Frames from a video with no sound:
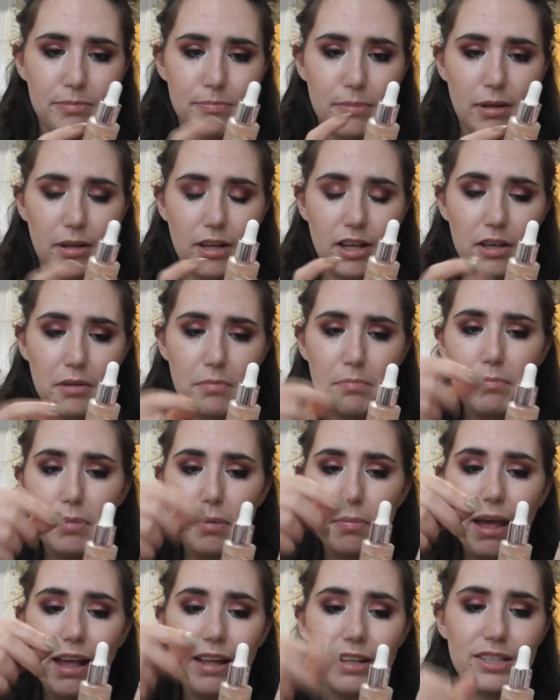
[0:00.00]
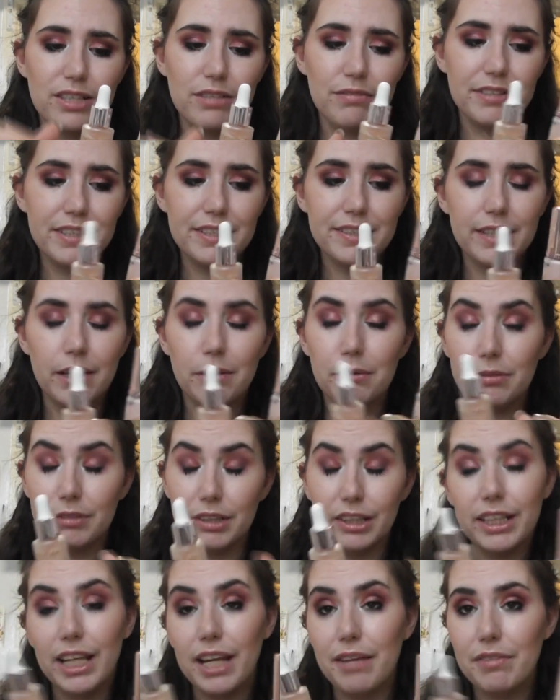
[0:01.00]
pipettes of this out
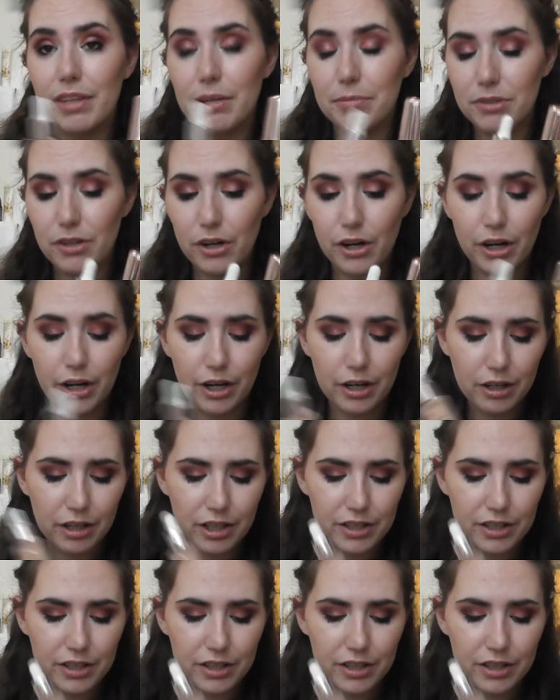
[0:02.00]
and gave them to her,